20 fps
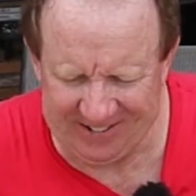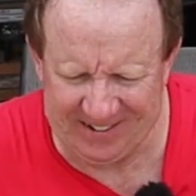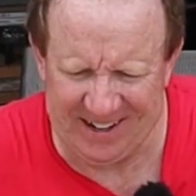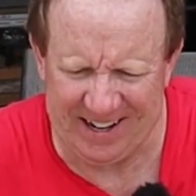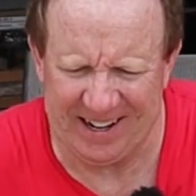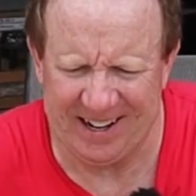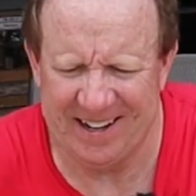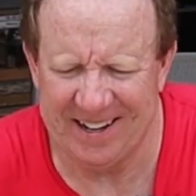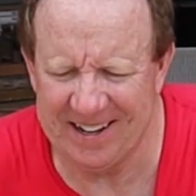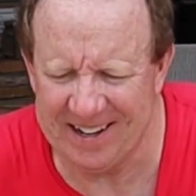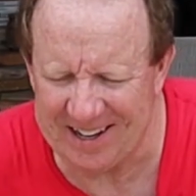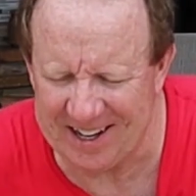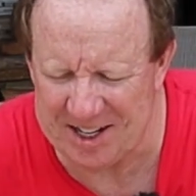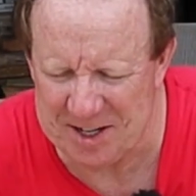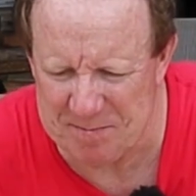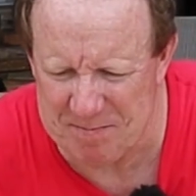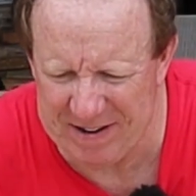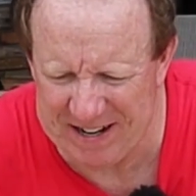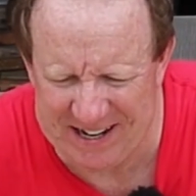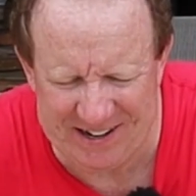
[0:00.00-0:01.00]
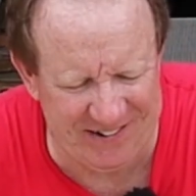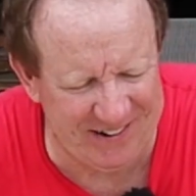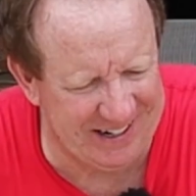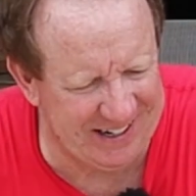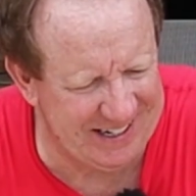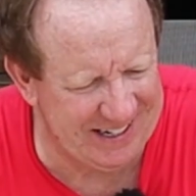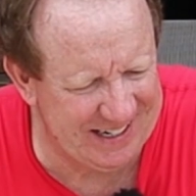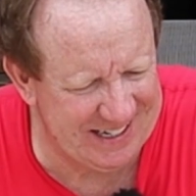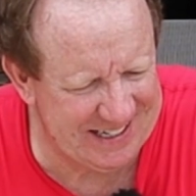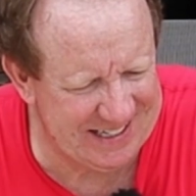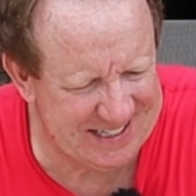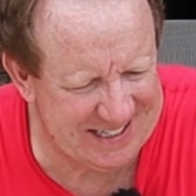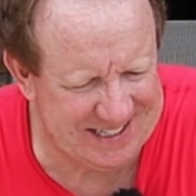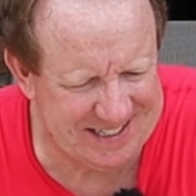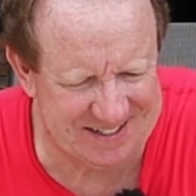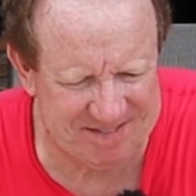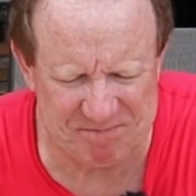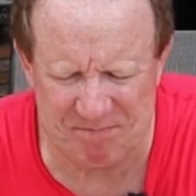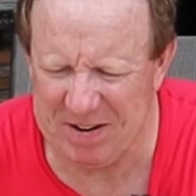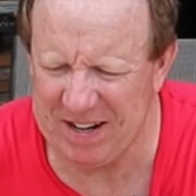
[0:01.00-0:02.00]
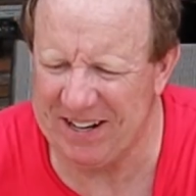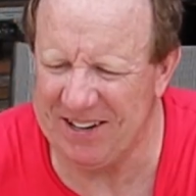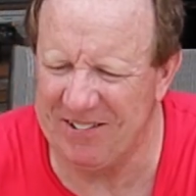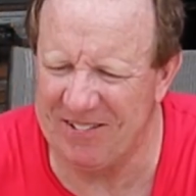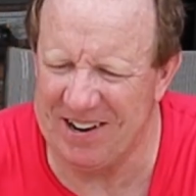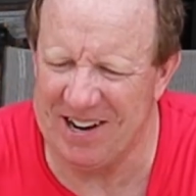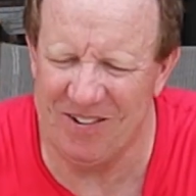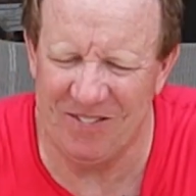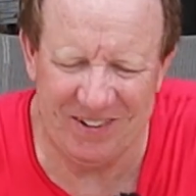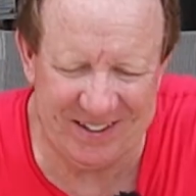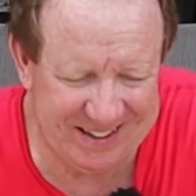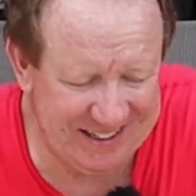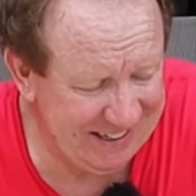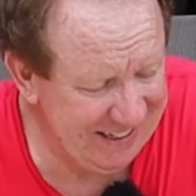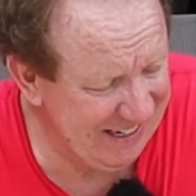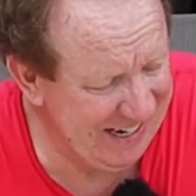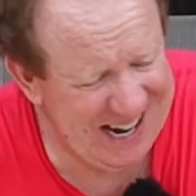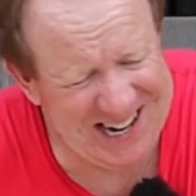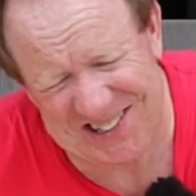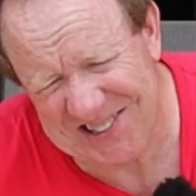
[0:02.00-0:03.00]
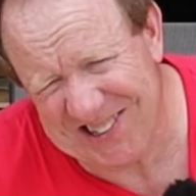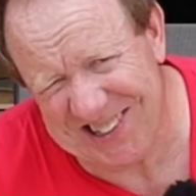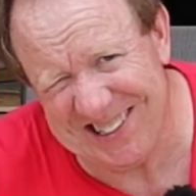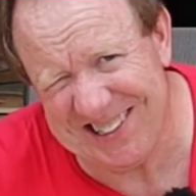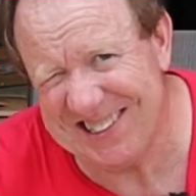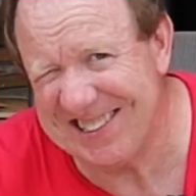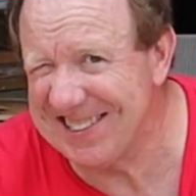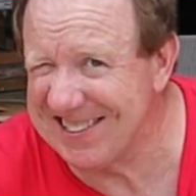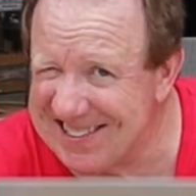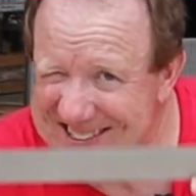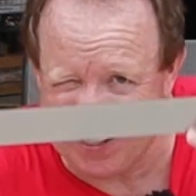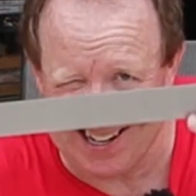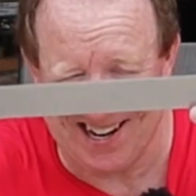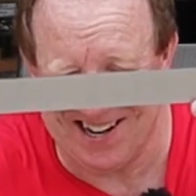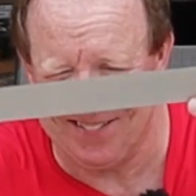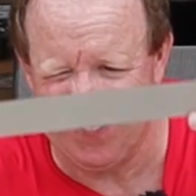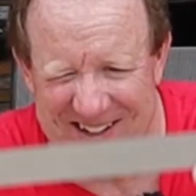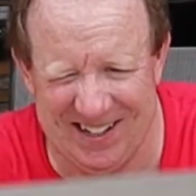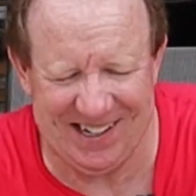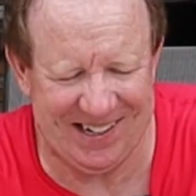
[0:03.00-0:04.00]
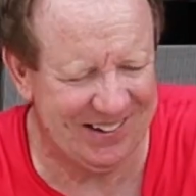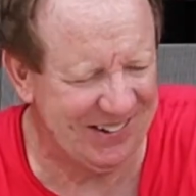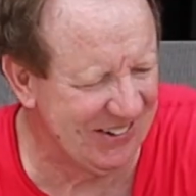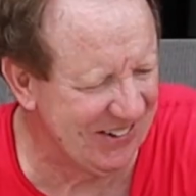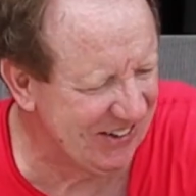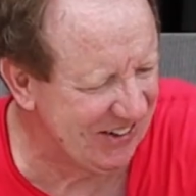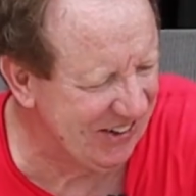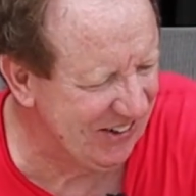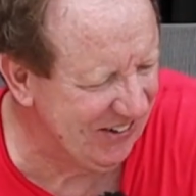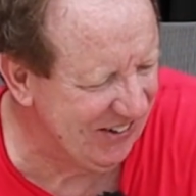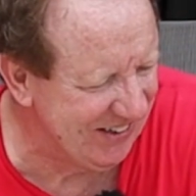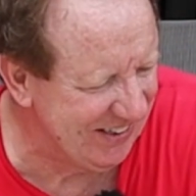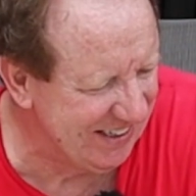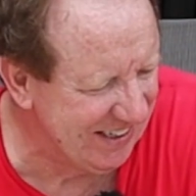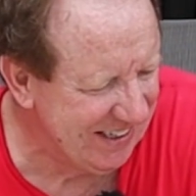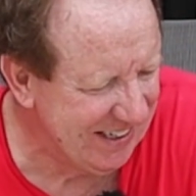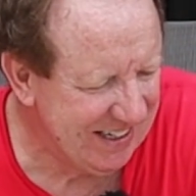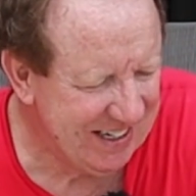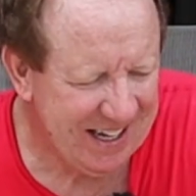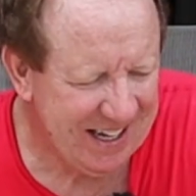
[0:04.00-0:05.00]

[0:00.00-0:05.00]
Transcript: All right, I got the battery in this and played around with it, and actually this is kind of a neat little tool.